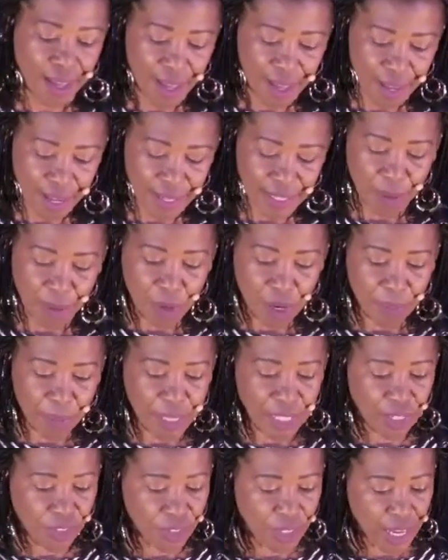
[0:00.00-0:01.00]
As I'm coming
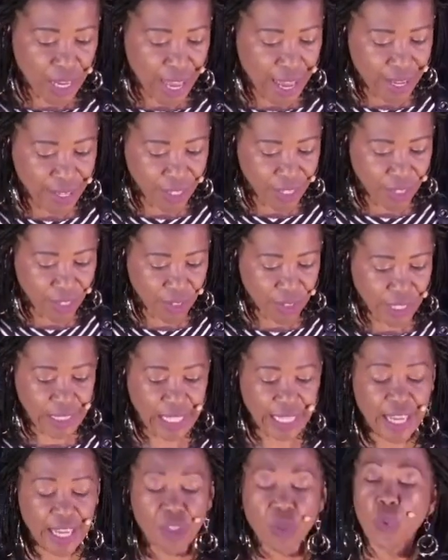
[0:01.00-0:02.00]
down to the end here, it says,
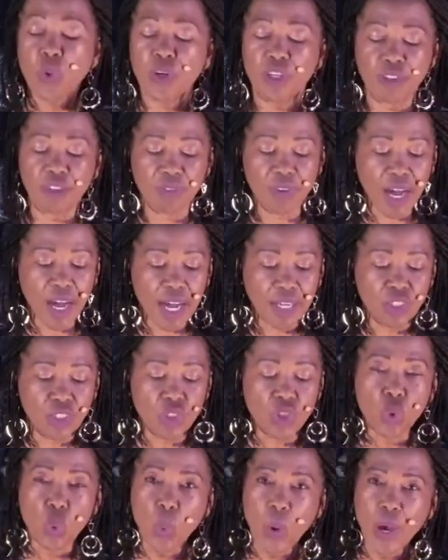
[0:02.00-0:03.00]
Let the word of God
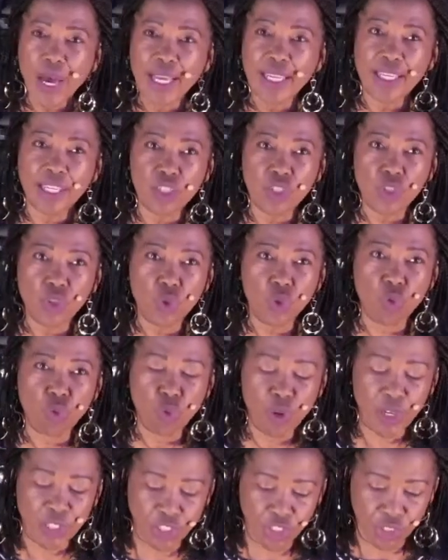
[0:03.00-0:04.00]
dwell in you
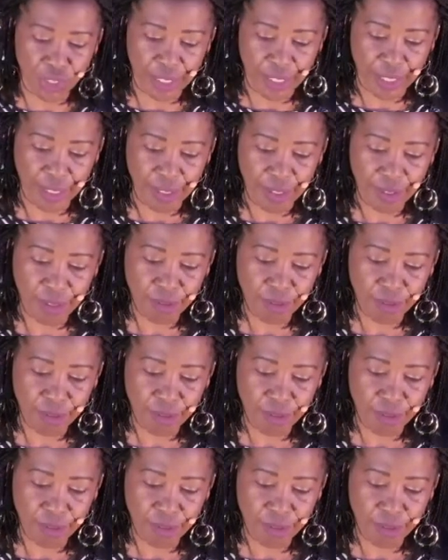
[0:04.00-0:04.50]
richly.